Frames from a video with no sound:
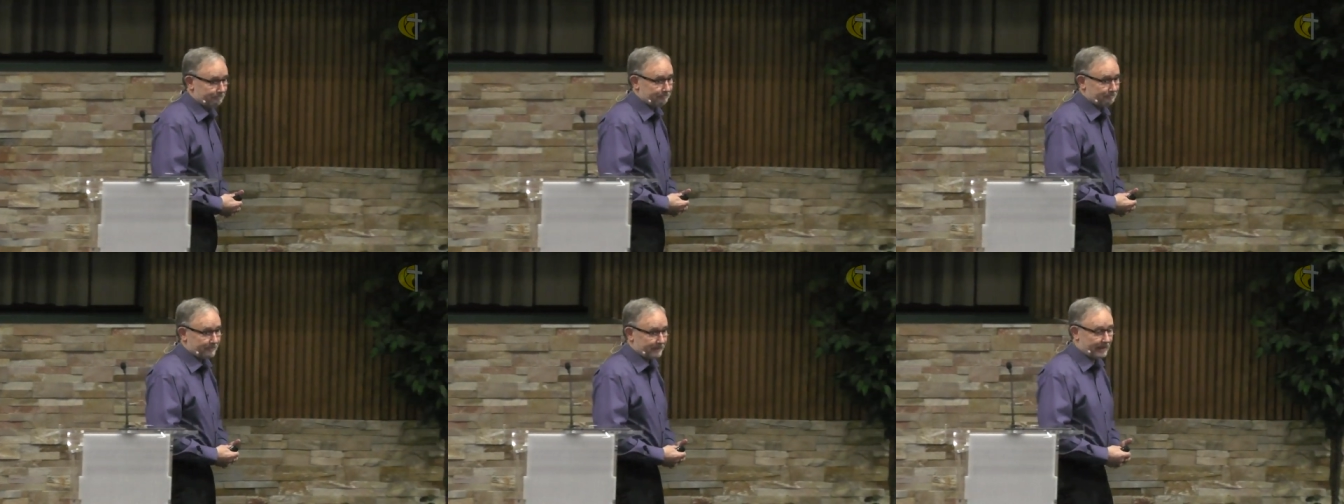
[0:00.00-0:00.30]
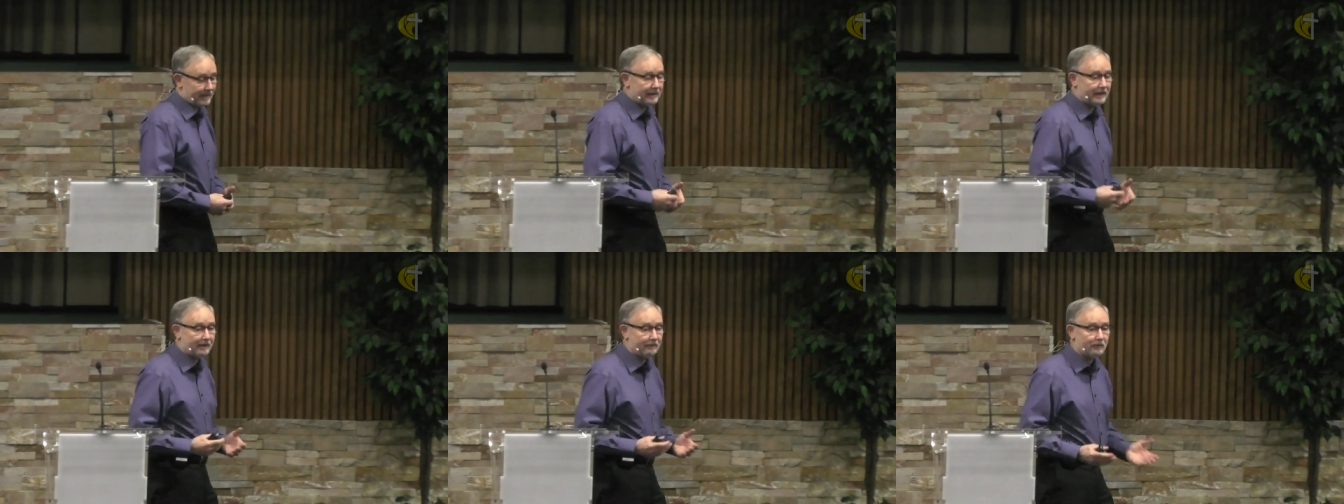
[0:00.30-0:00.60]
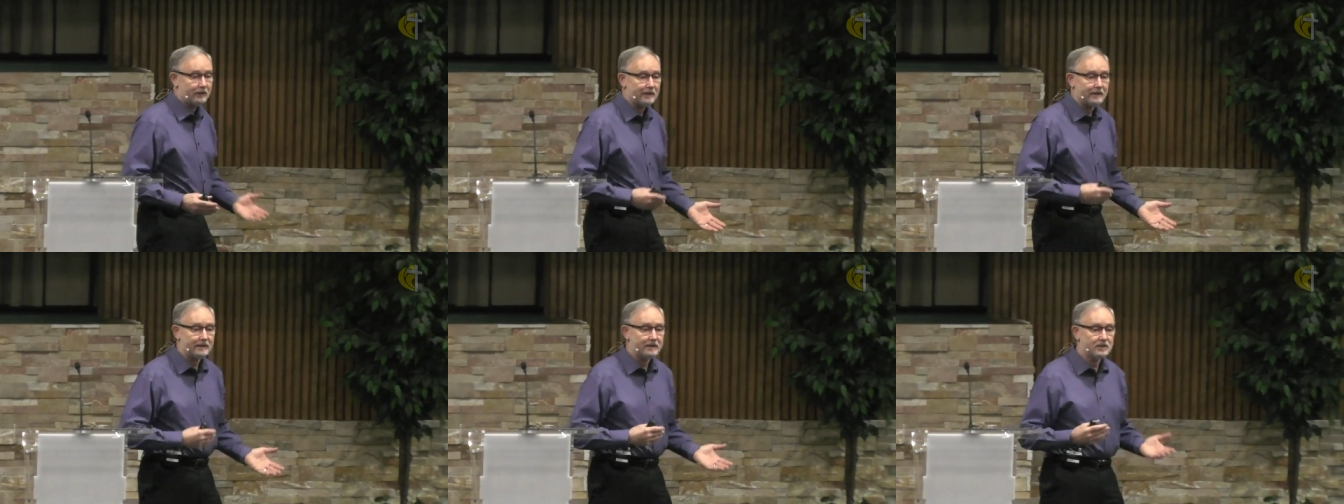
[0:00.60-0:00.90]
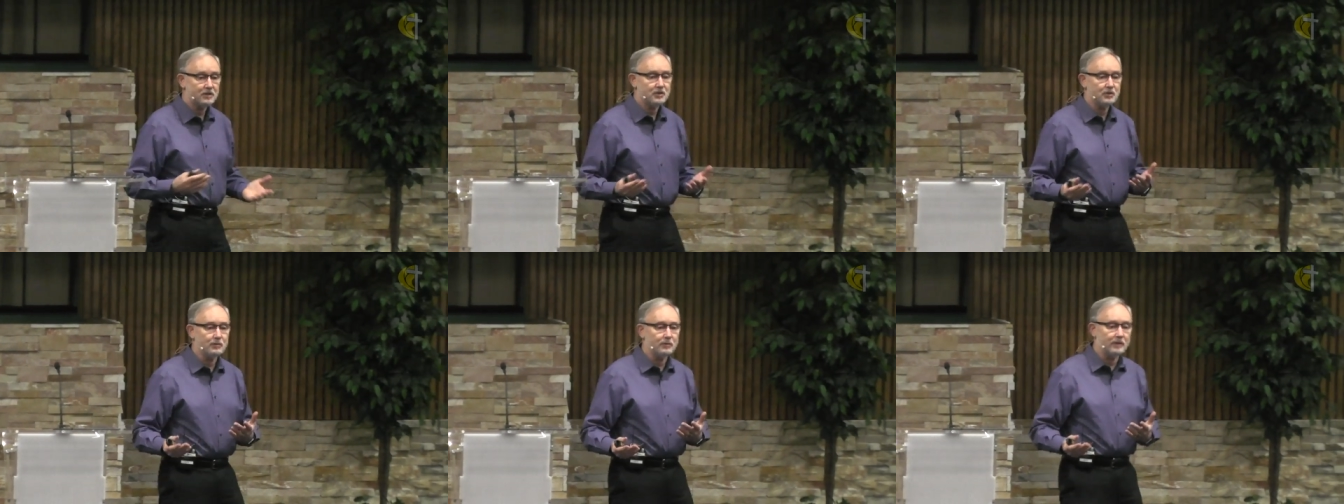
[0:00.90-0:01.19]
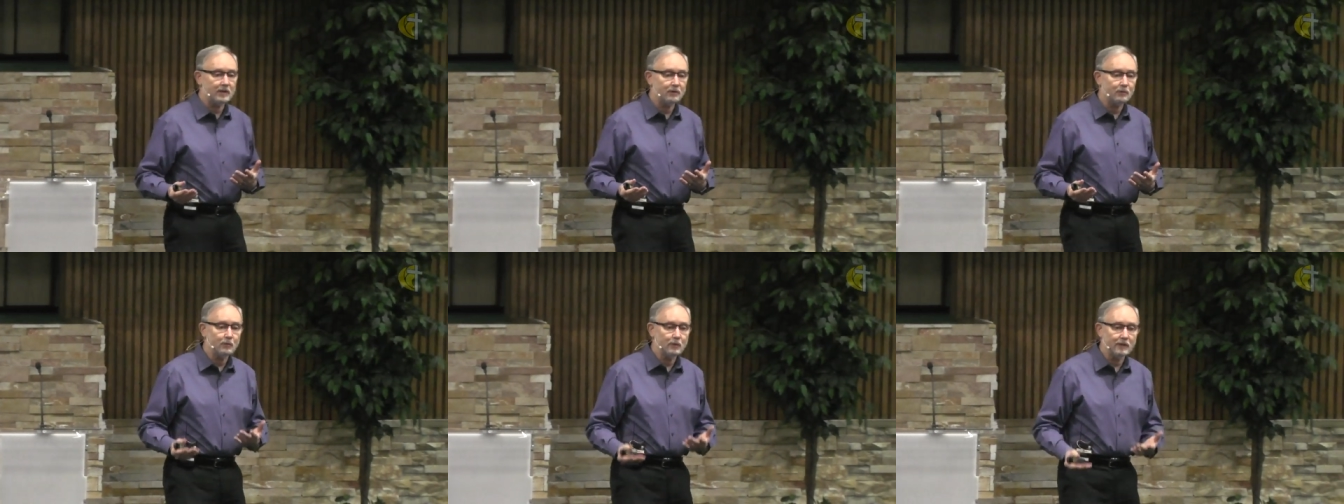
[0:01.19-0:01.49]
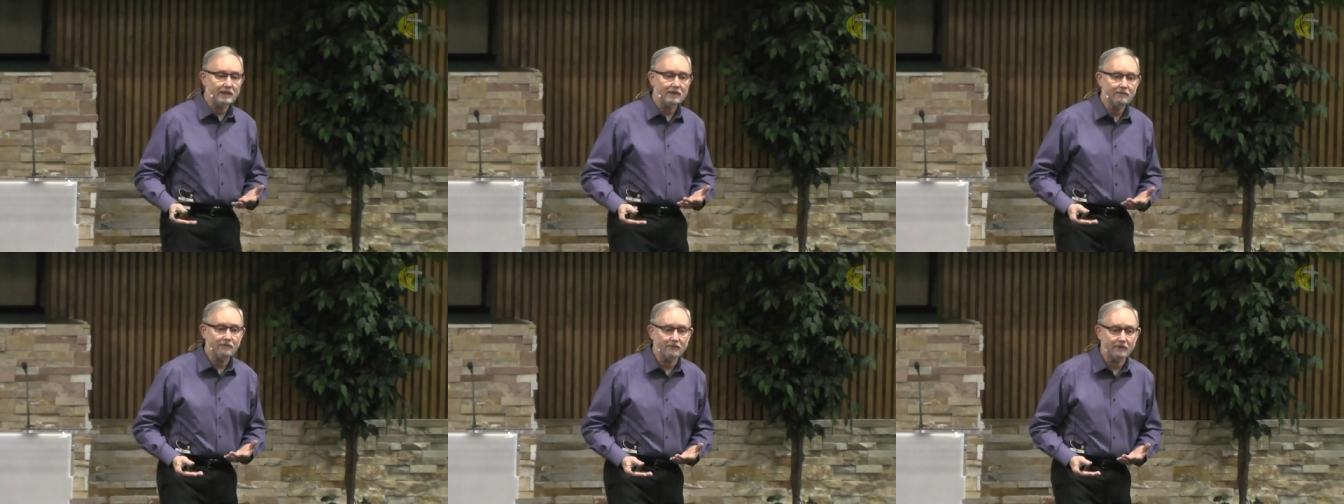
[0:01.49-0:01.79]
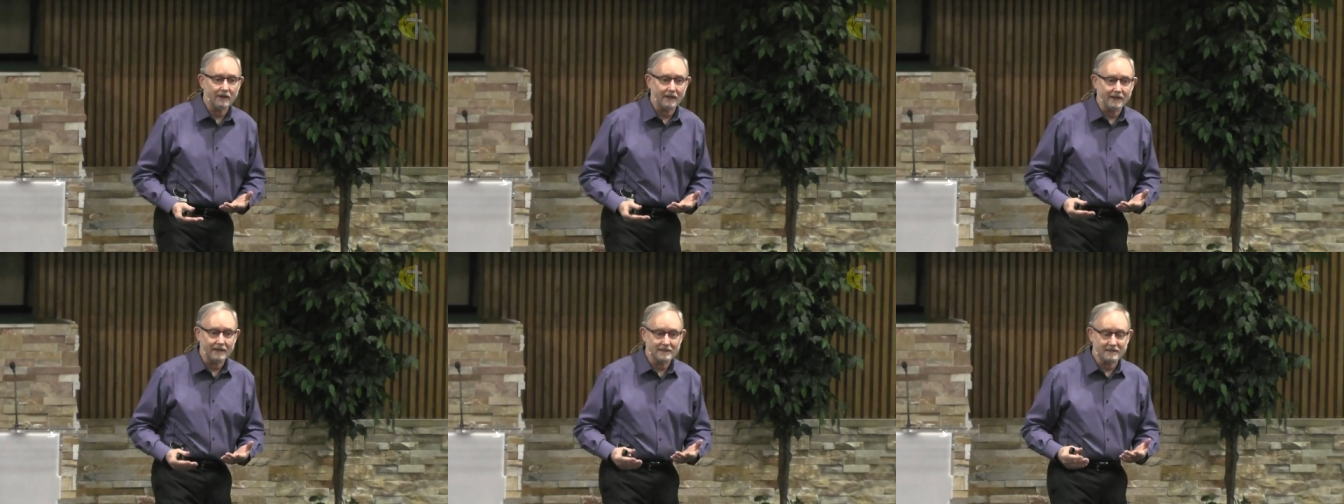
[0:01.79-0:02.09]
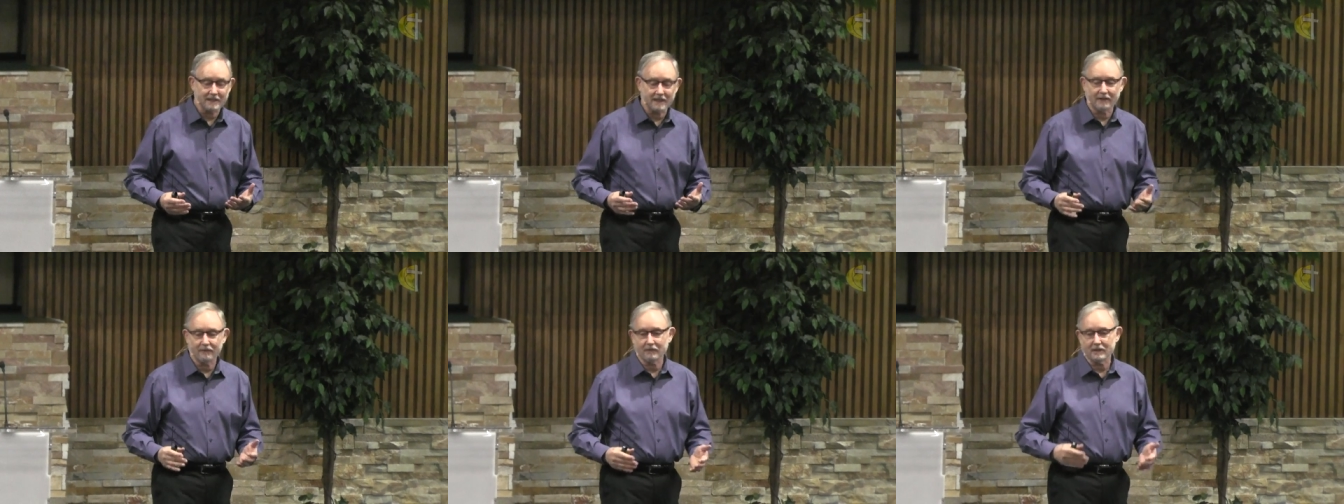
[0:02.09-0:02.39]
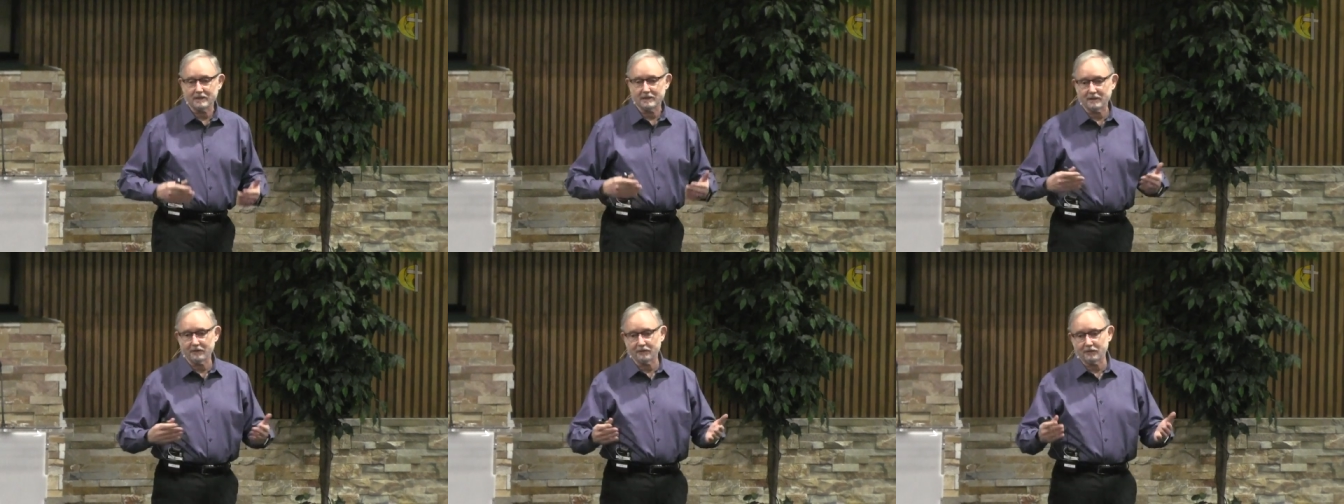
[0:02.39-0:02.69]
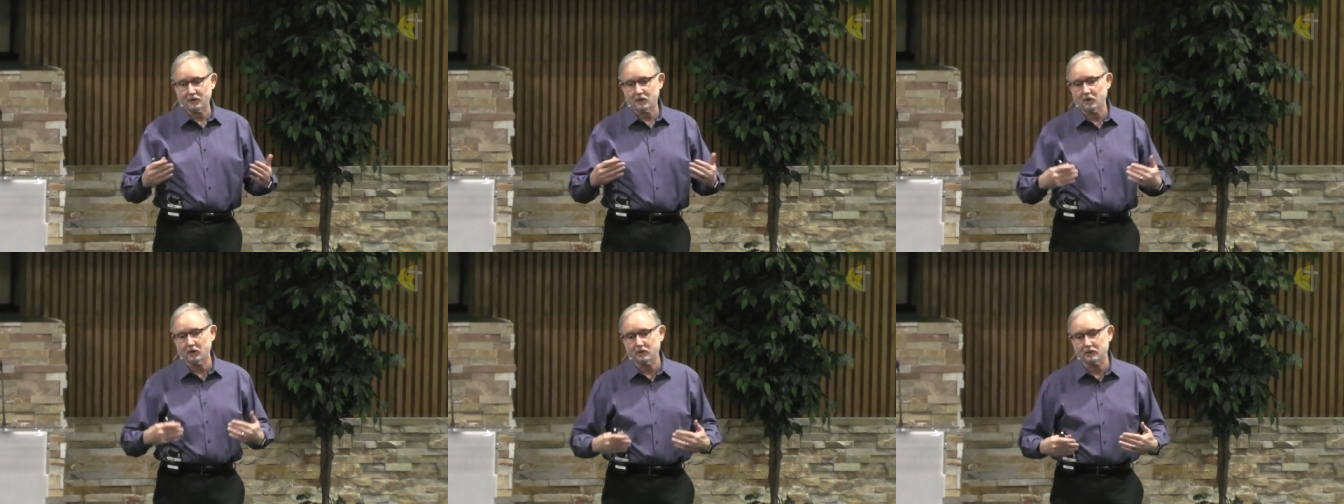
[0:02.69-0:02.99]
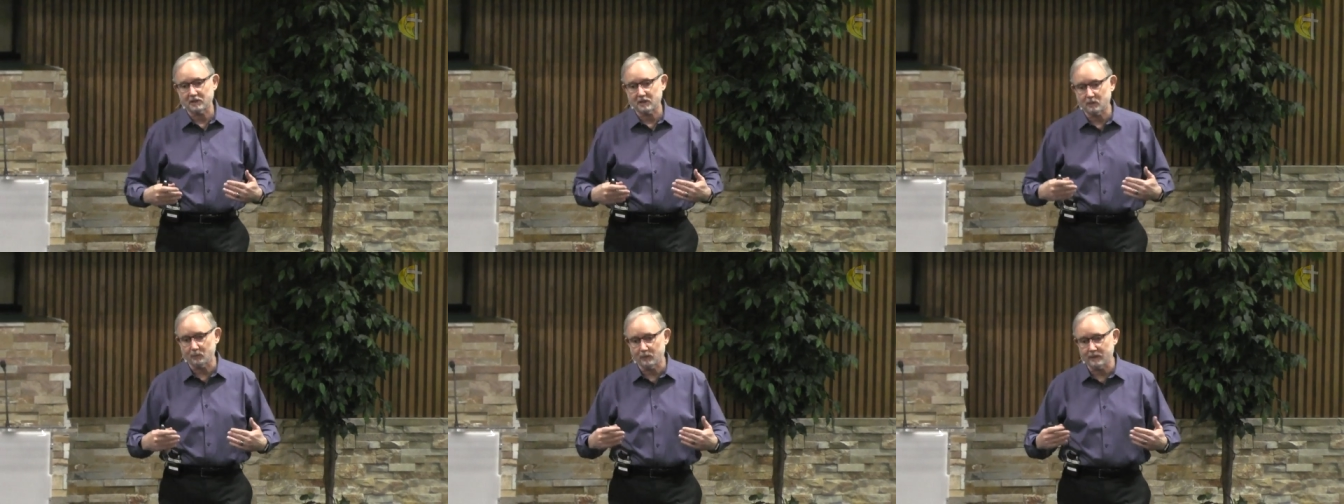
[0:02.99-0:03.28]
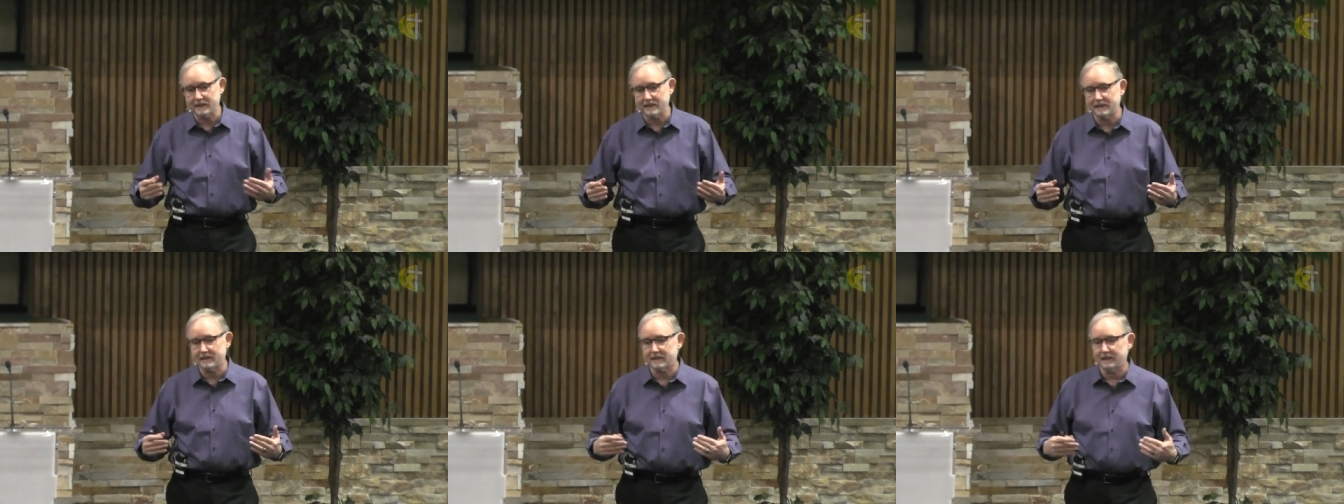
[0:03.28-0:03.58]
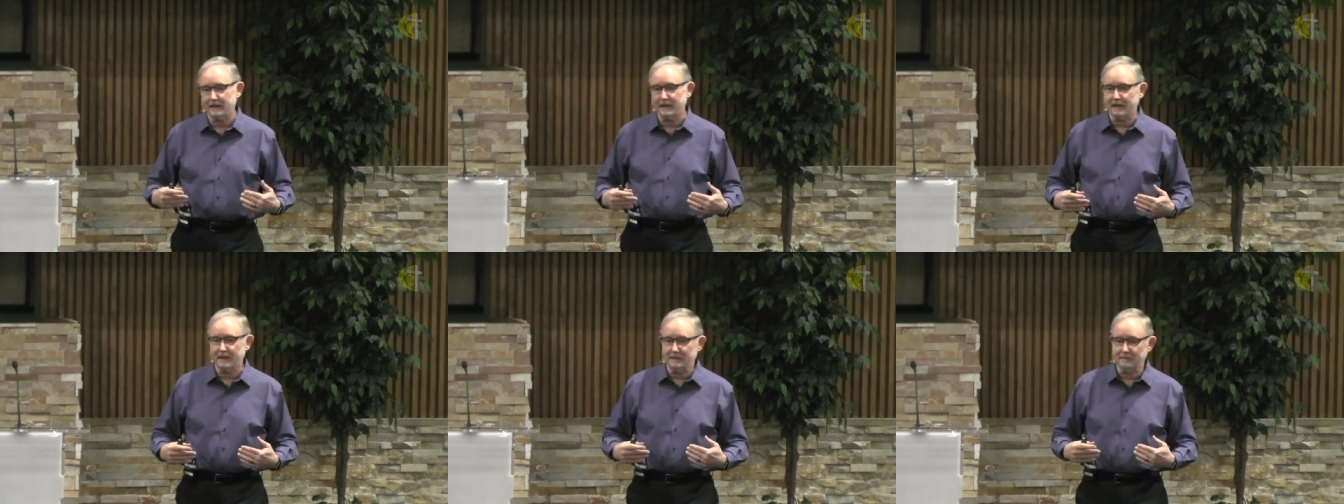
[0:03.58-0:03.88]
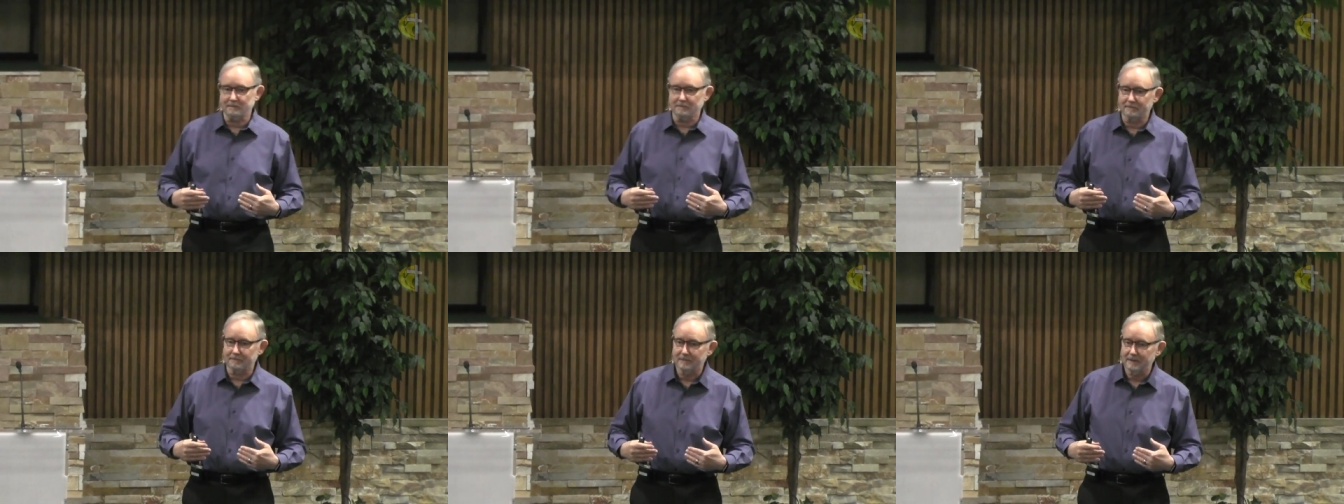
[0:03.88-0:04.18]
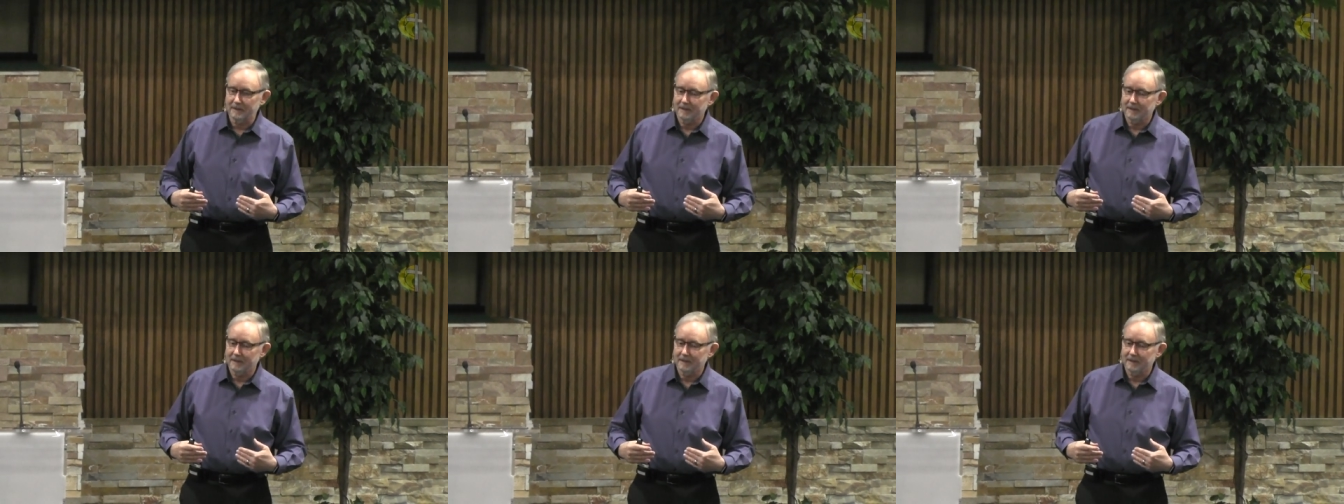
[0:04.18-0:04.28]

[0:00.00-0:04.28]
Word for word: And every issue that we face and every difficulty we come,